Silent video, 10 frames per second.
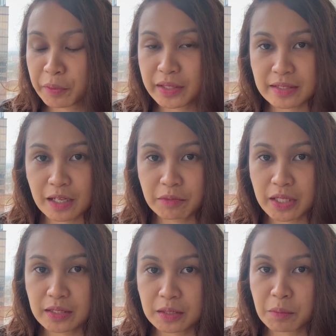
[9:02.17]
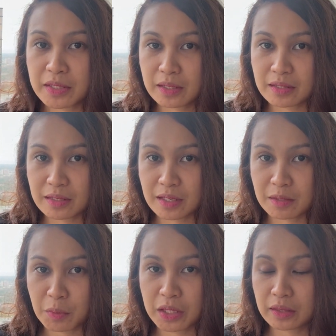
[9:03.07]
by the time that I did my skills
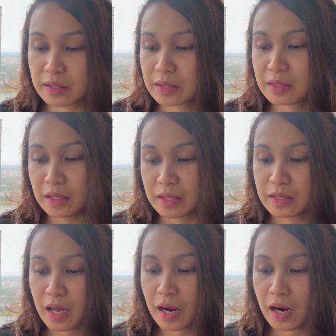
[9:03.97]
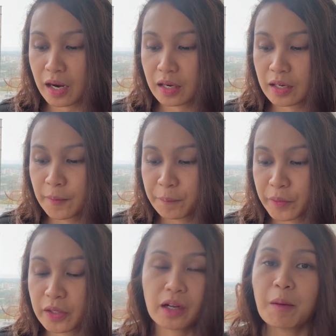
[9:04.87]
assessment, there are
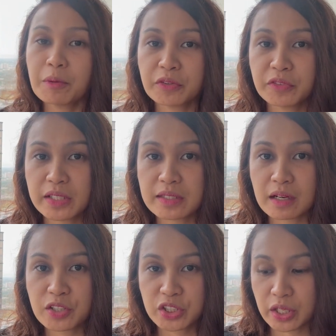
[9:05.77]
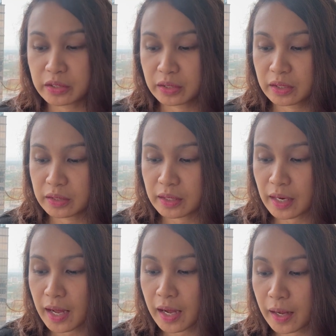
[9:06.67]
a couple of things that are shared here that
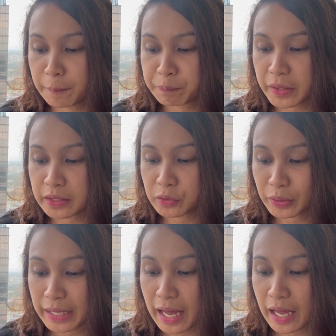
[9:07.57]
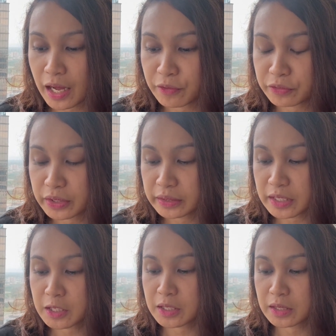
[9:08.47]
I didn't really have
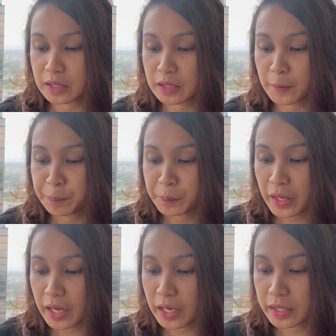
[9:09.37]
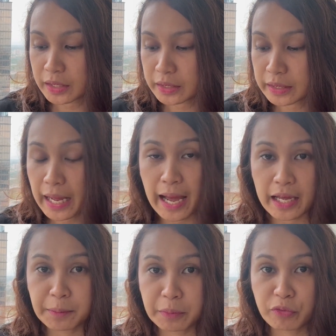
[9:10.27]
I didn't
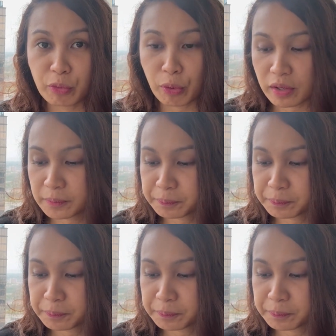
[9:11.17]
had before.